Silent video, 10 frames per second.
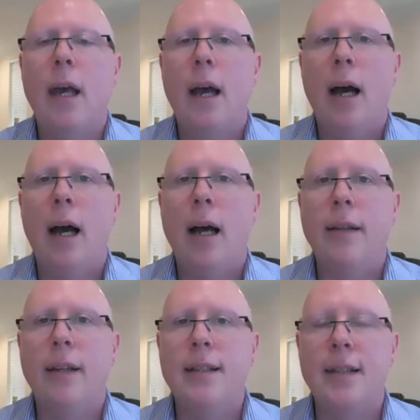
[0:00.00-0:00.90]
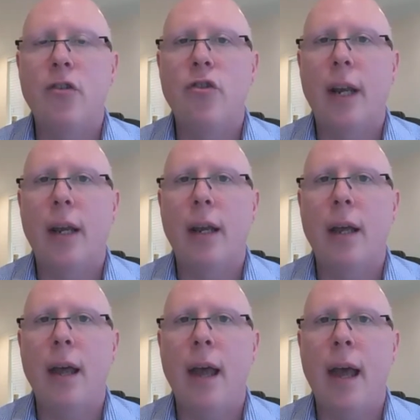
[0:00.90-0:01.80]
and considering
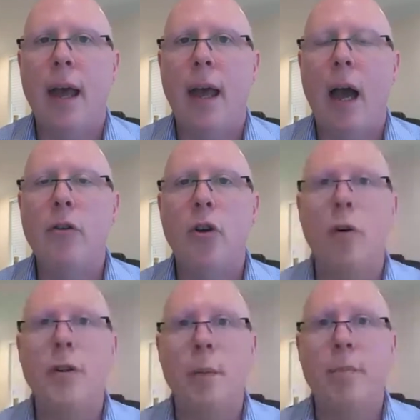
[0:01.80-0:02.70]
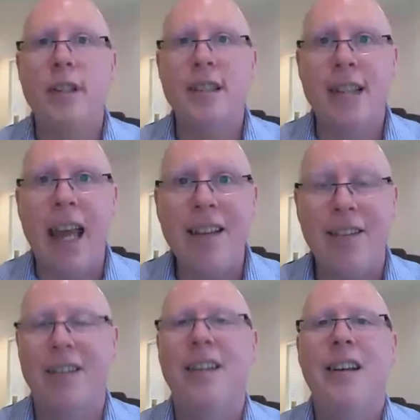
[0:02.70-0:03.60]
how you're going to
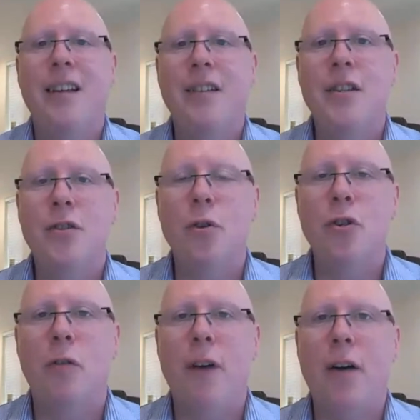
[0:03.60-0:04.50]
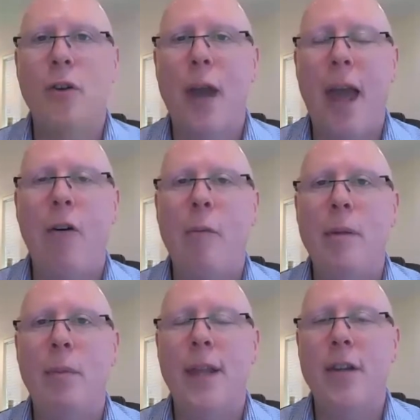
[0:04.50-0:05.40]
present the social value element
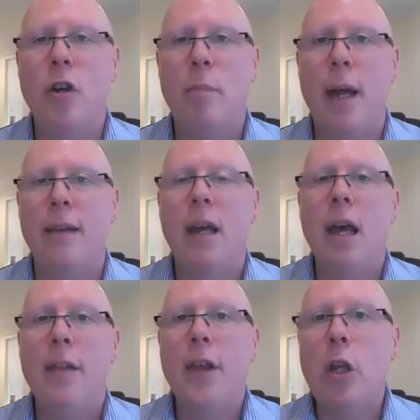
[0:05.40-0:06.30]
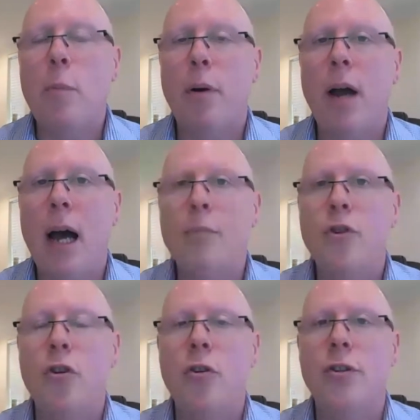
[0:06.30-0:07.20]
within your bid, that you perhaps
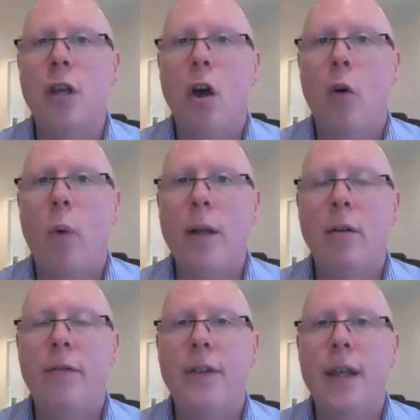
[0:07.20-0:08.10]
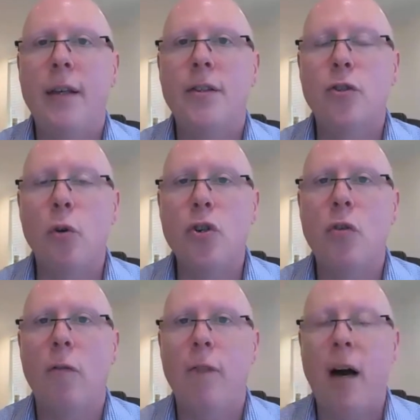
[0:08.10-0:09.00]
use one of the
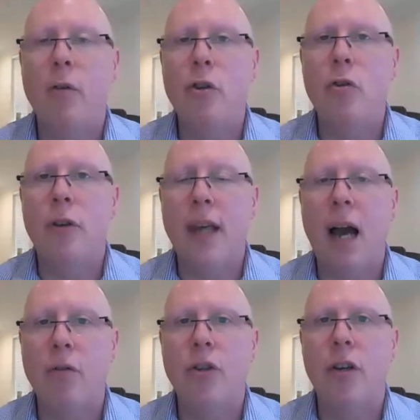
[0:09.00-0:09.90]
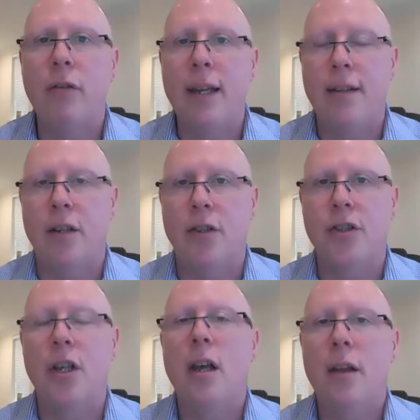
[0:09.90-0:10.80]
social value
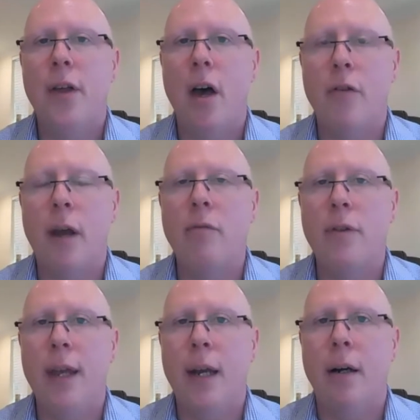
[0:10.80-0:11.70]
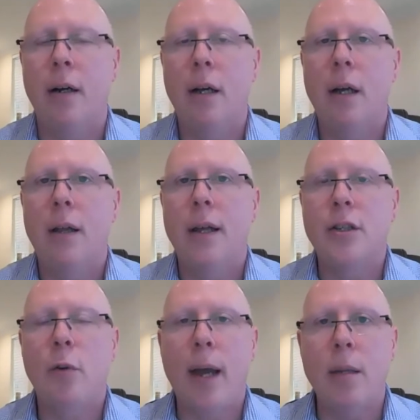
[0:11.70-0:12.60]
calculators that are out there. That's
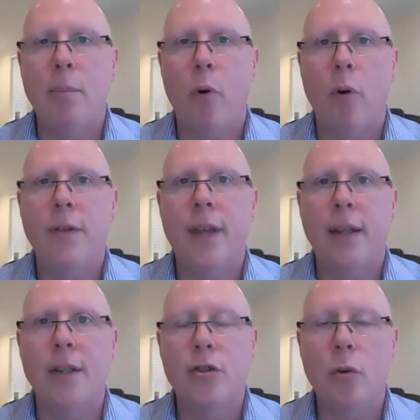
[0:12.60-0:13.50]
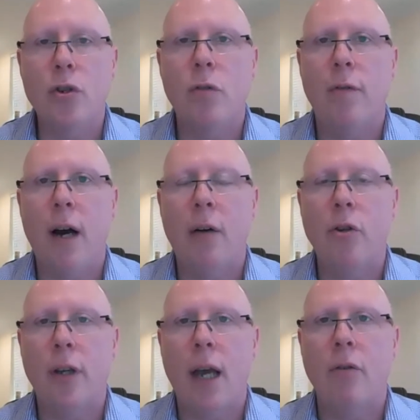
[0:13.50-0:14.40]
quite an important thing, the social value
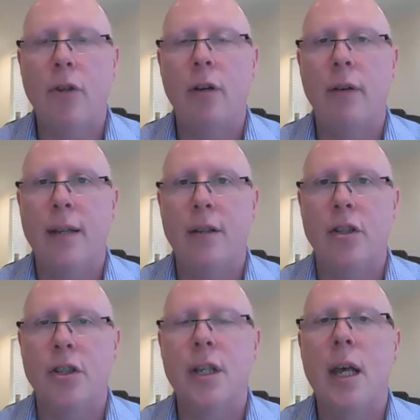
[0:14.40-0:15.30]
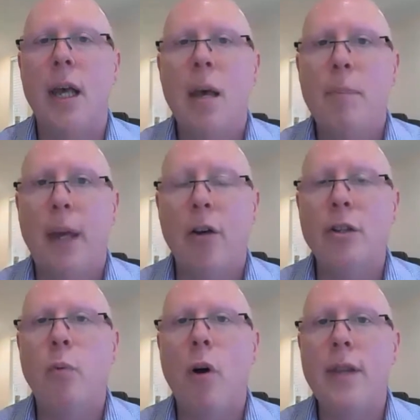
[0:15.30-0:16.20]
calculators,
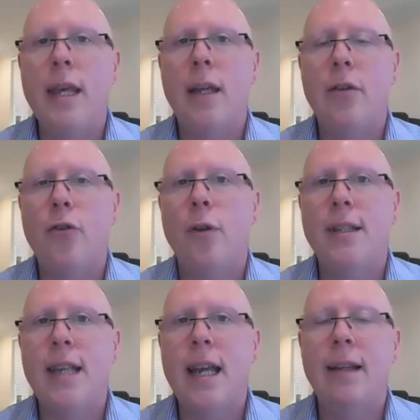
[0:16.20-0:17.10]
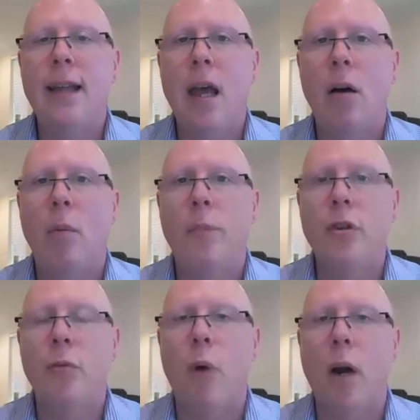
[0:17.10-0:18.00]
because what they can do is they can help
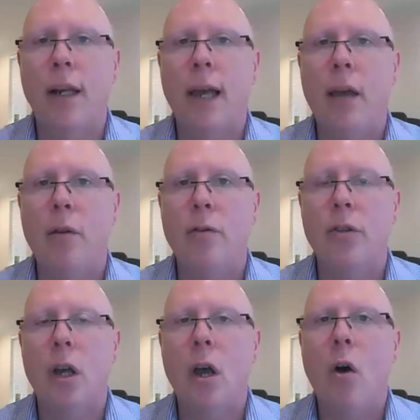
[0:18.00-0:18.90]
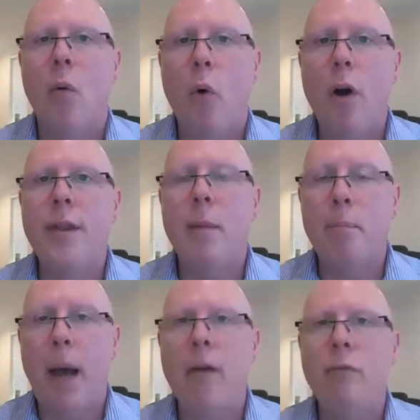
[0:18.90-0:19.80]
to work out what the
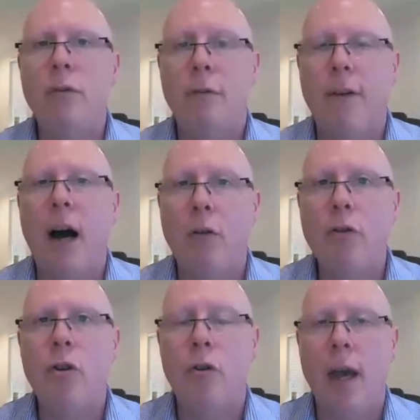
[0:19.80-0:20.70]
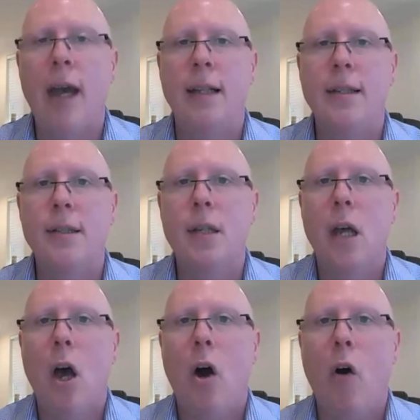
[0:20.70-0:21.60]
pound value is
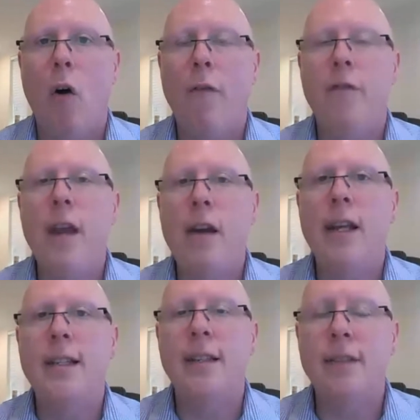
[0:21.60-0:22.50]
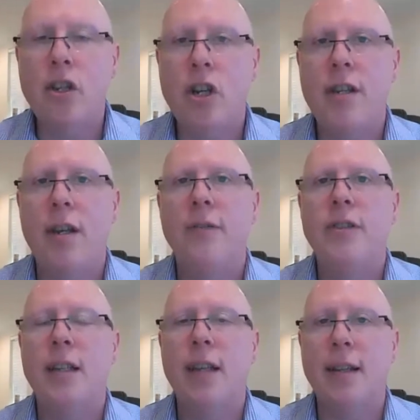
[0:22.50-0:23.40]
of various initiatives
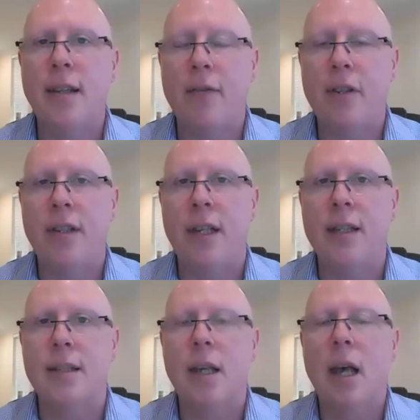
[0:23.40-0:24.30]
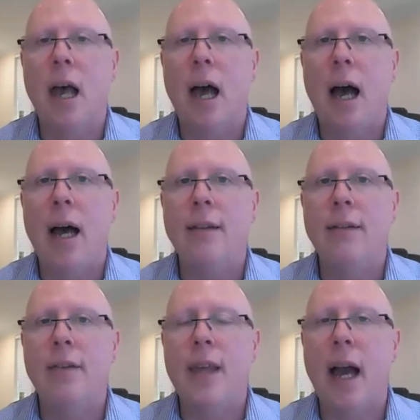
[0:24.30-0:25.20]
and activities
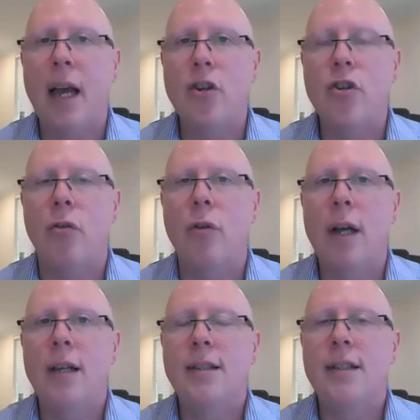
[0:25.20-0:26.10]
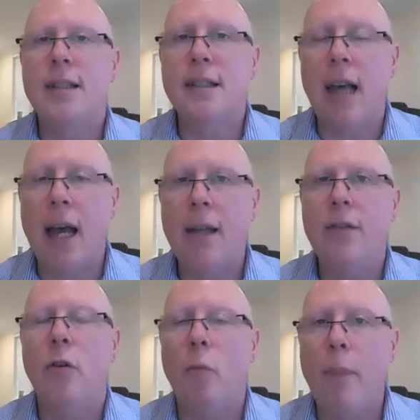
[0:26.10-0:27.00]
and the actual
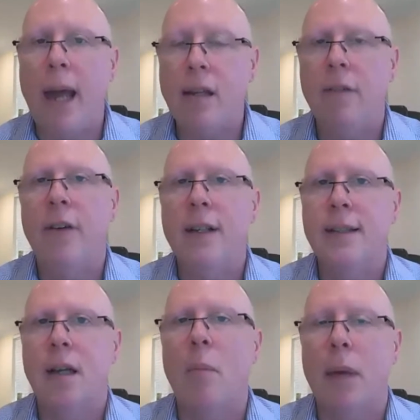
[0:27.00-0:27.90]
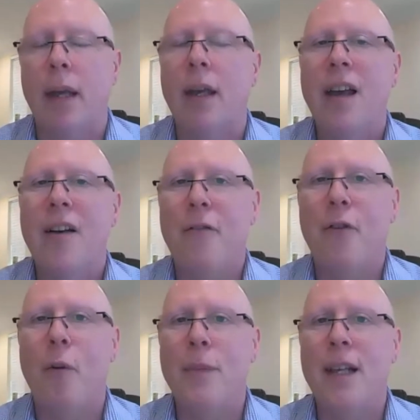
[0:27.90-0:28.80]
societal benefits coming
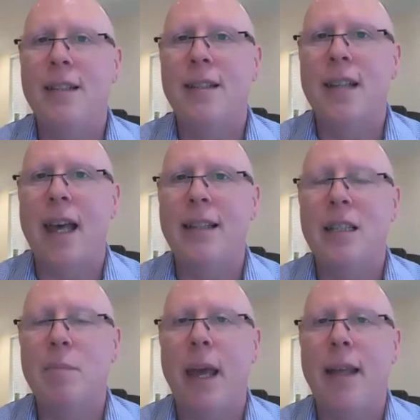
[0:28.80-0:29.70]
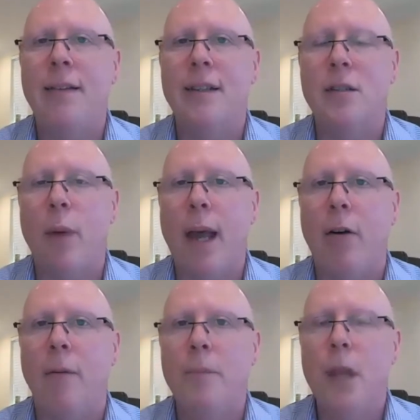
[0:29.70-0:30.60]
from this spend as
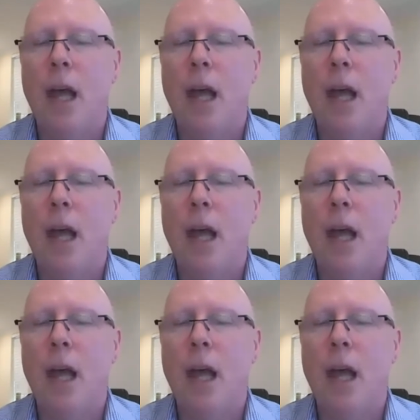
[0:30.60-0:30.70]
well.